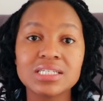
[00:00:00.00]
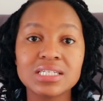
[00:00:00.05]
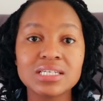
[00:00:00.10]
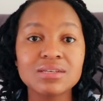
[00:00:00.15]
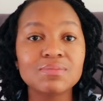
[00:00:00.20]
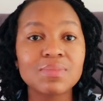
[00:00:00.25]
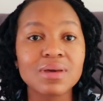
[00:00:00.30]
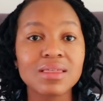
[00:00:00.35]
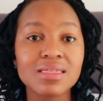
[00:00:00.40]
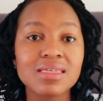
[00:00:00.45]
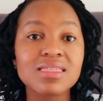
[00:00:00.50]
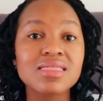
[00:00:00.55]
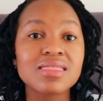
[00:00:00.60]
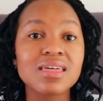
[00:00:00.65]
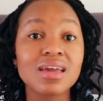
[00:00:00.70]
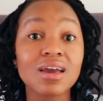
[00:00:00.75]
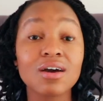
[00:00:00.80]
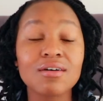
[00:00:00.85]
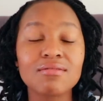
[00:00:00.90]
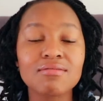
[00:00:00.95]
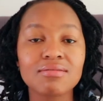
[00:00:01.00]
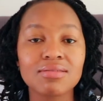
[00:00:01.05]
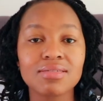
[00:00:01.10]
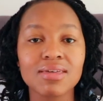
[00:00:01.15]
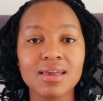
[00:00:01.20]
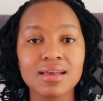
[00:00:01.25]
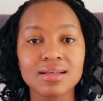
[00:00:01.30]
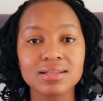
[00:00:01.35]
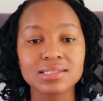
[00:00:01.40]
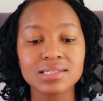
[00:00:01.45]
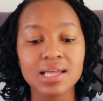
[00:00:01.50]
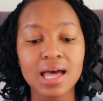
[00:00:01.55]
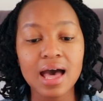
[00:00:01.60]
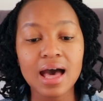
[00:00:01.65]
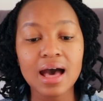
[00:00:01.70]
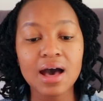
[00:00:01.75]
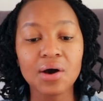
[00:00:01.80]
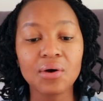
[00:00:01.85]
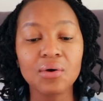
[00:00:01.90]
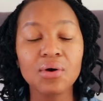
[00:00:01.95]
deep in the thick of things
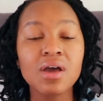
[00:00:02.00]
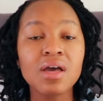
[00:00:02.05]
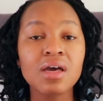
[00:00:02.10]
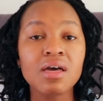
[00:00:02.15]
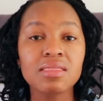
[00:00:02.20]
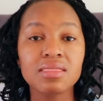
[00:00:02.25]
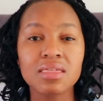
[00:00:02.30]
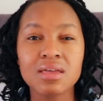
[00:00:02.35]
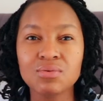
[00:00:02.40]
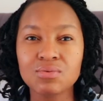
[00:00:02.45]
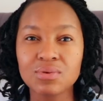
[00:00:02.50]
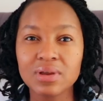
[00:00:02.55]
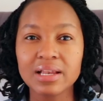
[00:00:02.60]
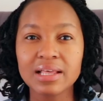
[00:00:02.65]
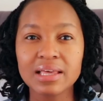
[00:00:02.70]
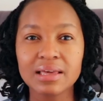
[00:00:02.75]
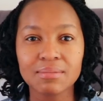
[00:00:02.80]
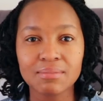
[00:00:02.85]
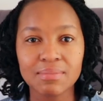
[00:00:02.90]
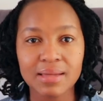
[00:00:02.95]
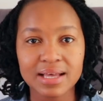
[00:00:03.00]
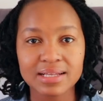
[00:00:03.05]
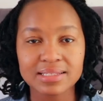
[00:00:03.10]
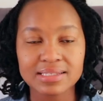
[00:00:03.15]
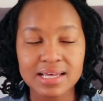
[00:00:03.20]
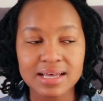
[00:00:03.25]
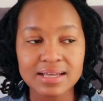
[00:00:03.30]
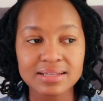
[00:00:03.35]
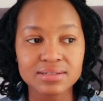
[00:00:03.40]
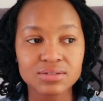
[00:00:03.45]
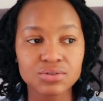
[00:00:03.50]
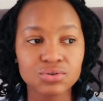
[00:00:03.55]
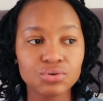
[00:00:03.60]
how they really impact us.